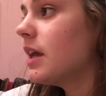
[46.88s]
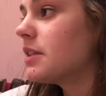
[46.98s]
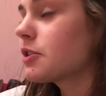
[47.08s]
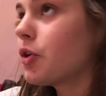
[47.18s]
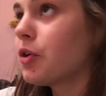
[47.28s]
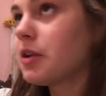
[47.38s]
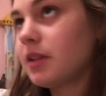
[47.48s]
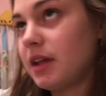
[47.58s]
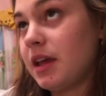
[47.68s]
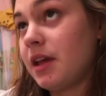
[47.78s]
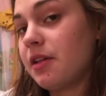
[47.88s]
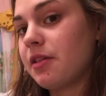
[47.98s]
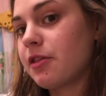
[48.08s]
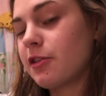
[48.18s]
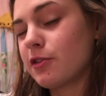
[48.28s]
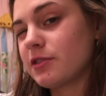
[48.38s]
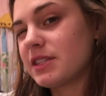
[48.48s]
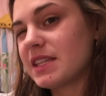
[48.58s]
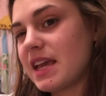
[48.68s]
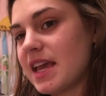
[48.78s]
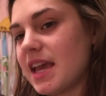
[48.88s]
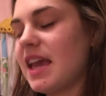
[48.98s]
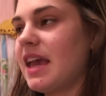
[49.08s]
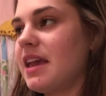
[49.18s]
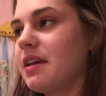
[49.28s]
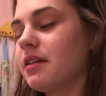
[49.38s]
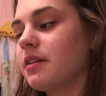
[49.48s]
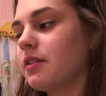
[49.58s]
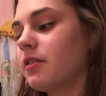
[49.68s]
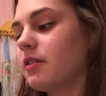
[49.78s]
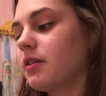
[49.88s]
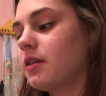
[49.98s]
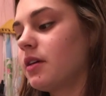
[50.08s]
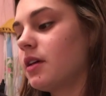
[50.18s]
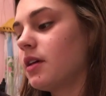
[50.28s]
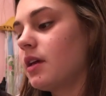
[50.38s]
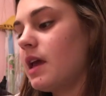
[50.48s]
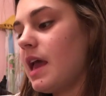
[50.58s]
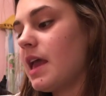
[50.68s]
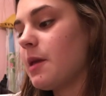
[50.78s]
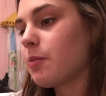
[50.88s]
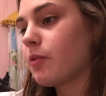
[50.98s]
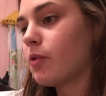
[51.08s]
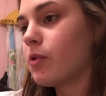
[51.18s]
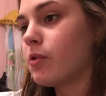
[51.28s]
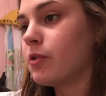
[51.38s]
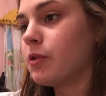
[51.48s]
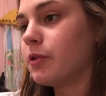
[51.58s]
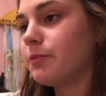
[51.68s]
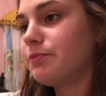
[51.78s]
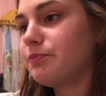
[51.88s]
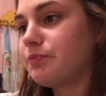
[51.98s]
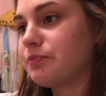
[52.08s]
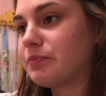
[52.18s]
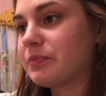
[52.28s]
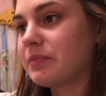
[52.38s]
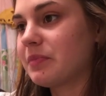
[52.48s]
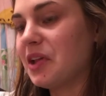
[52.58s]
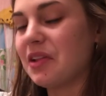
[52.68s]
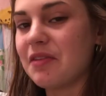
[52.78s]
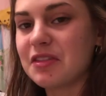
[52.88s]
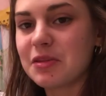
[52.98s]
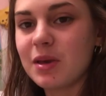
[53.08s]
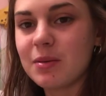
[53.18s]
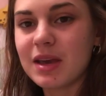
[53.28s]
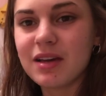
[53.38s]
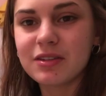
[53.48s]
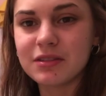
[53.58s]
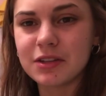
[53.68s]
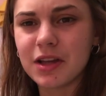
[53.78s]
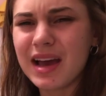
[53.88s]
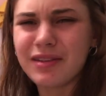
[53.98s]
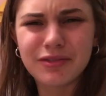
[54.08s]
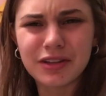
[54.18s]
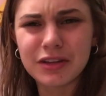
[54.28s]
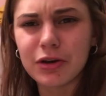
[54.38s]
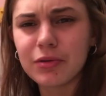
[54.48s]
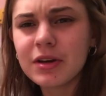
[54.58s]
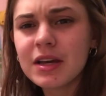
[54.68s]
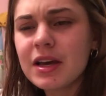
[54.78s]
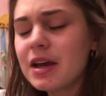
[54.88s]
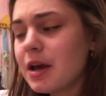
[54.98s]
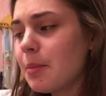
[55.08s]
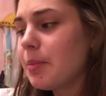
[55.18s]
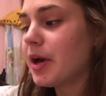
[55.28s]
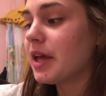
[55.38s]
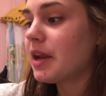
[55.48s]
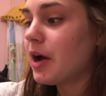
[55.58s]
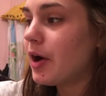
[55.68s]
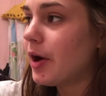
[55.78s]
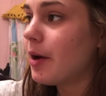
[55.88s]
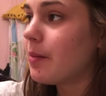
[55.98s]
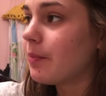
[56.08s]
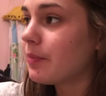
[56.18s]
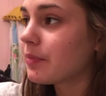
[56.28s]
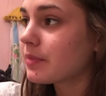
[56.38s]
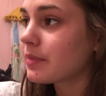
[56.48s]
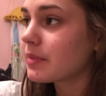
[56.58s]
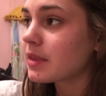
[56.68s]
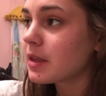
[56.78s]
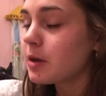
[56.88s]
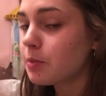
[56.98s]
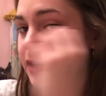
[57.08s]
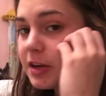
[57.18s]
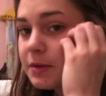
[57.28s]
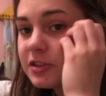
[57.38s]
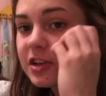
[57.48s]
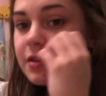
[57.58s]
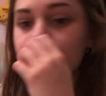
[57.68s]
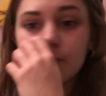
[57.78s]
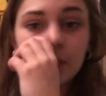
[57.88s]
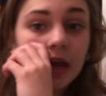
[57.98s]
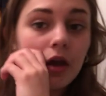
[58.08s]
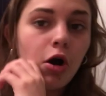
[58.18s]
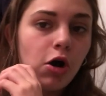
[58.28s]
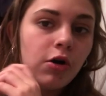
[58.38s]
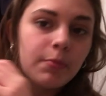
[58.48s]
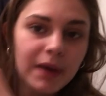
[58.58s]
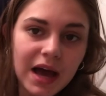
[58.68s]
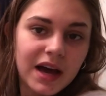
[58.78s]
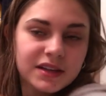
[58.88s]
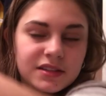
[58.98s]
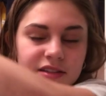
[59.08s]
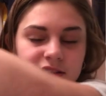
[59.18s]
it's currently Thursday, April 11th maybe, I don't really know. But pretty much I'm like all packed